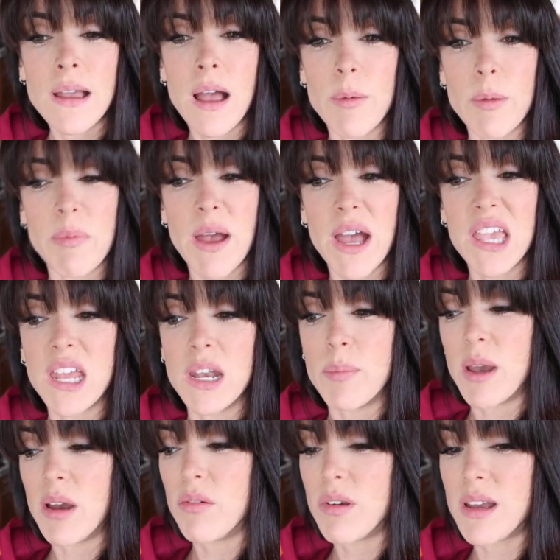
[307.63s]
I'll be back in
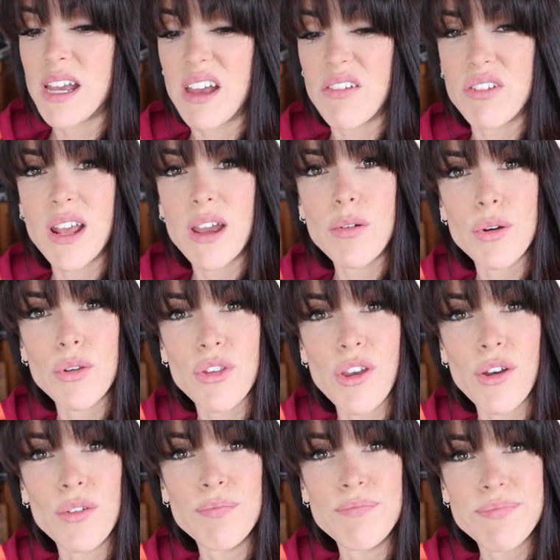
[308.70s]
about half an hour or
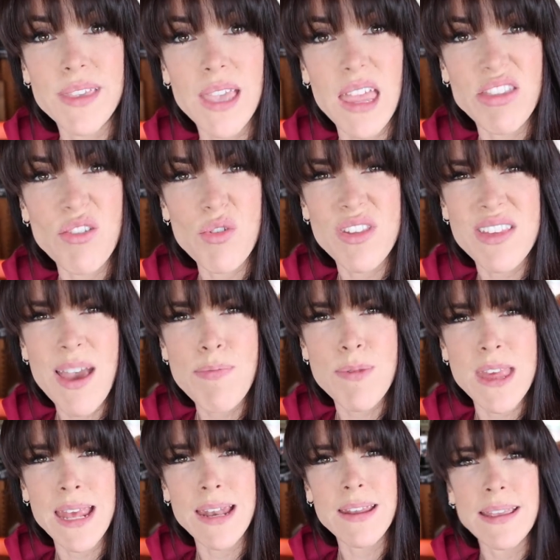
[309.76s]
so. Get those
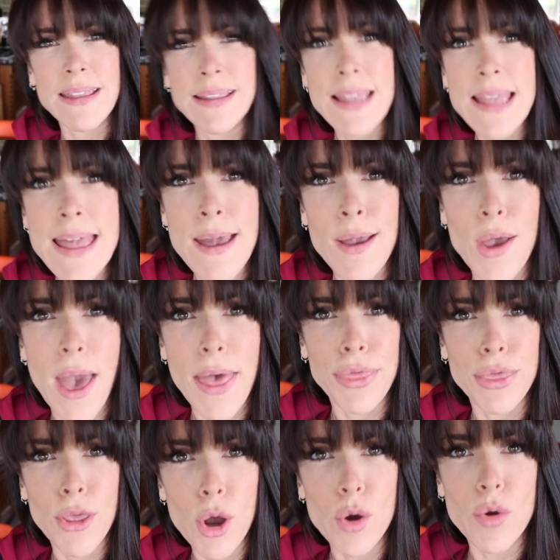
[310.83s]
steps in.
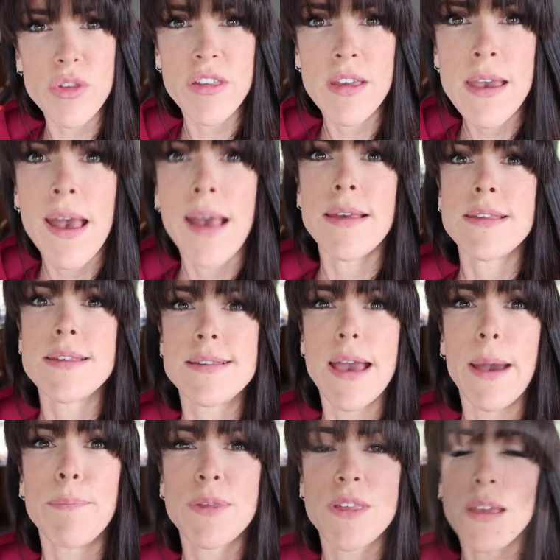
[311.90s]
Get those
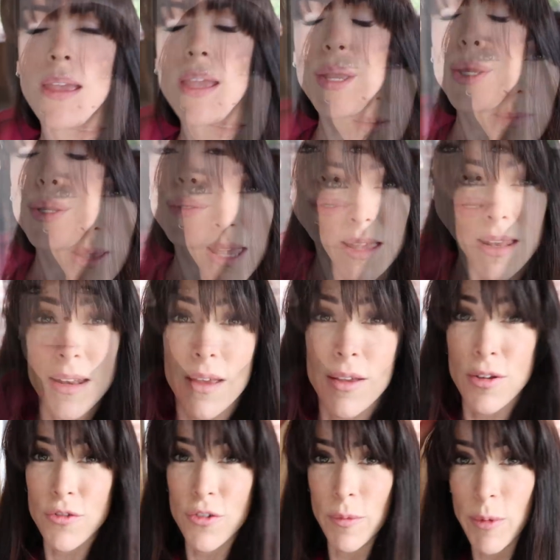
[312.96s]
steps in
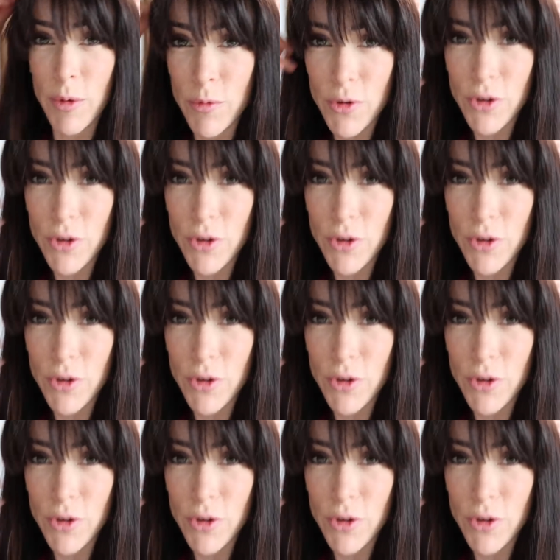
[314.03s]
from the